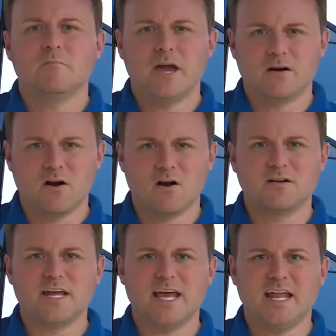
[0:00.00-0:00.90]
Mayor
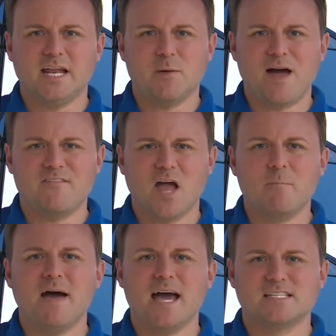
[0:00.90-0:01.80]
Herndon ended up having
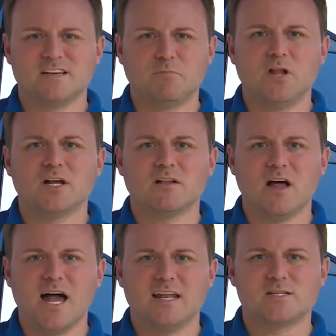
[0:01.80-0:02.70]
a massive blood
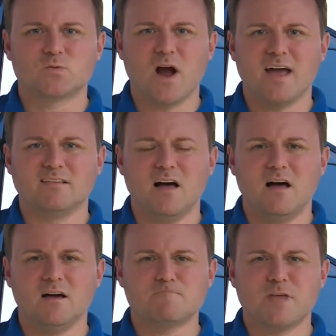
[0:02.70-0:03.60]
clot in his right
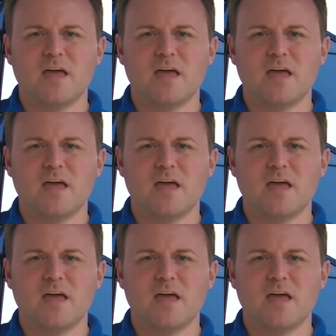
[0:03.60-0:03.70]
lung